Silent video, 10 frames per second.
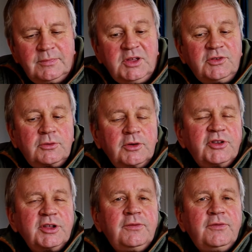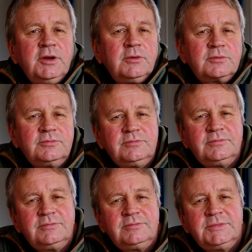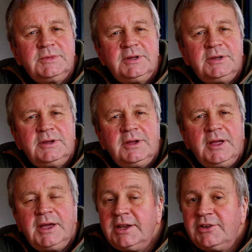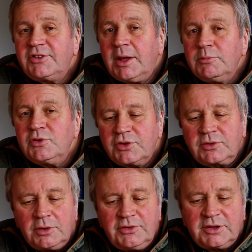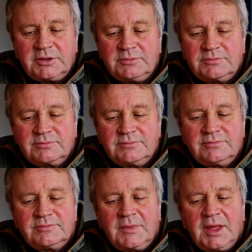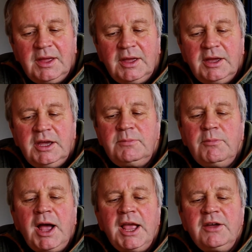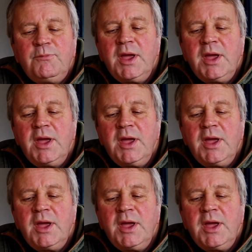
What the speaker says: He's crossing the field, and he stumbles across it. It may have